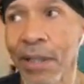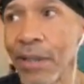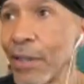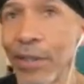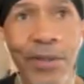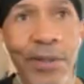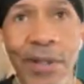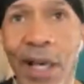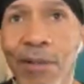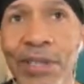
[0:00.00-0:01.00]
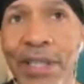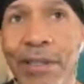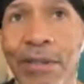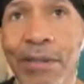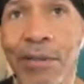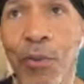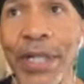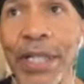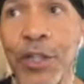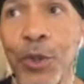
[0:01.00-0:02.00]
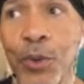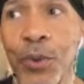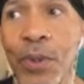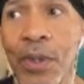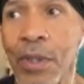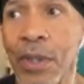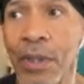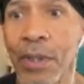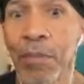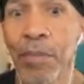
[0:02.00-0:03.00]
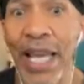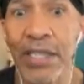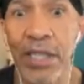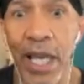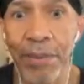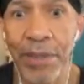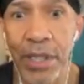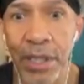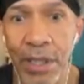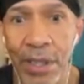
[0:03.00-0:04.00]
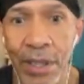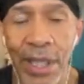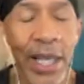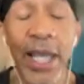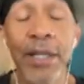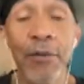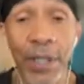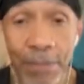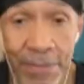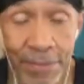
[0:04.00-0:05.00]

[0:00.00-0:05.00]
dude, I was like 22. Black Sabbath. Anyway,